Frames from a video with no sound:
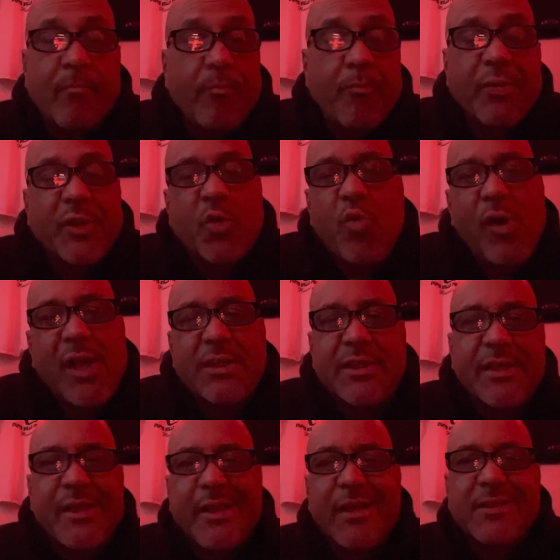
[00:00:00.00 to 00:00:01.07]
But the
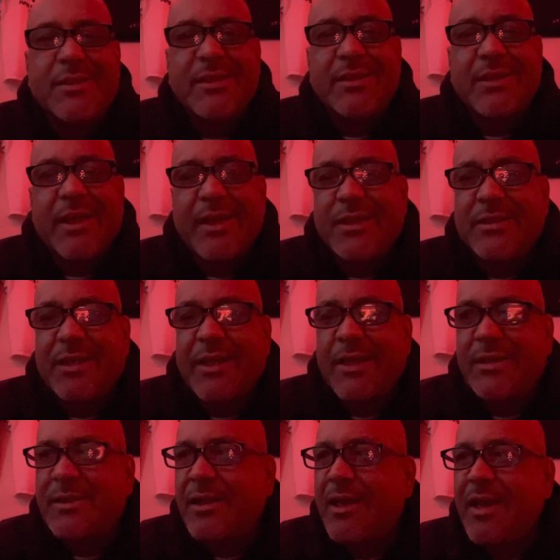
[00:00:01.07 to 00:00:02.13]
question is
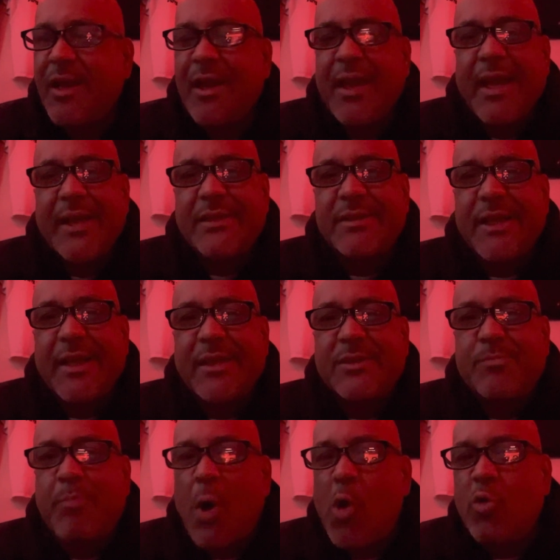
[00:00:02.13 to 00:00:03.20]

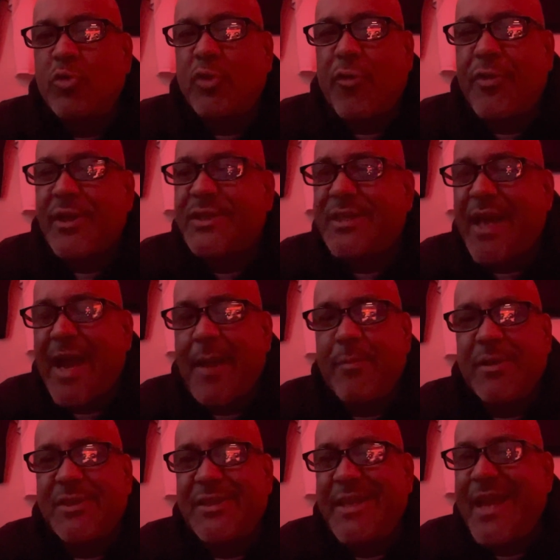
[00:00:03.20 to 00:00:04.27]
Bozo the type?
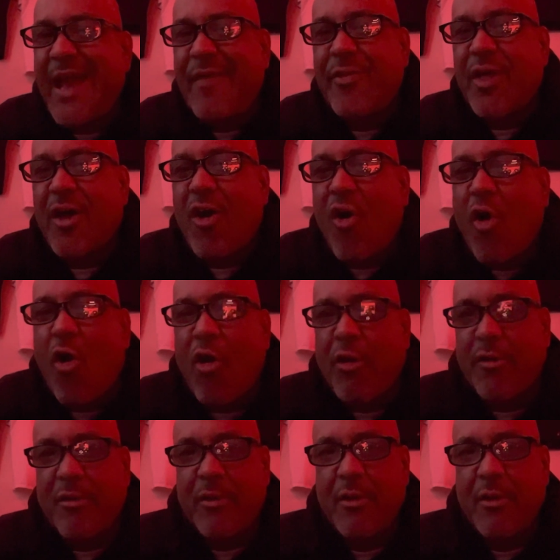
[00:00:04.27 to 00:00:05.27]
Does he have the heart